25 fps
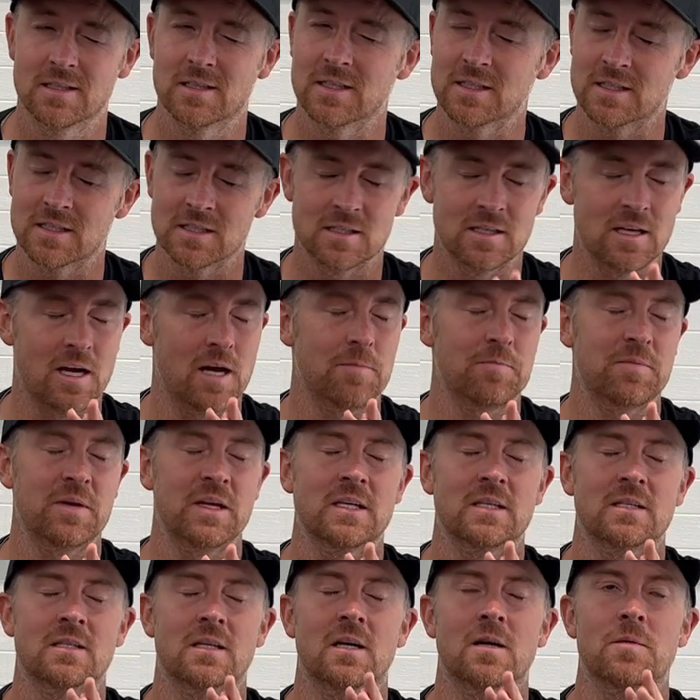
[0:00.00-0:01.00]
This is not
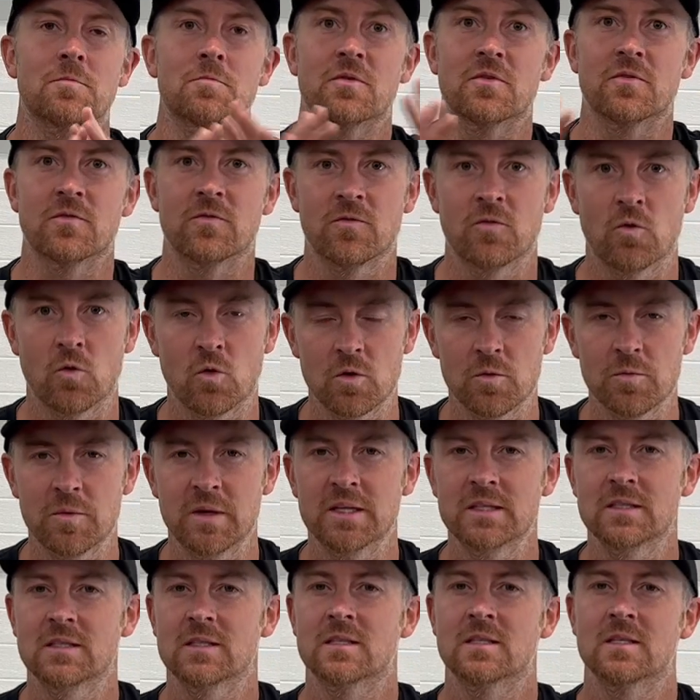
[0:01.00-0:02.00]
based on
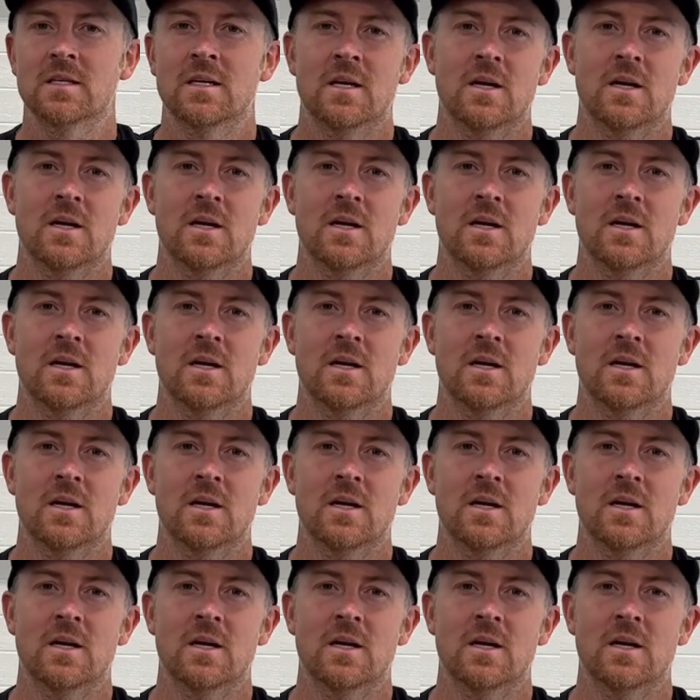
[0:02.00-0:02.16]
performance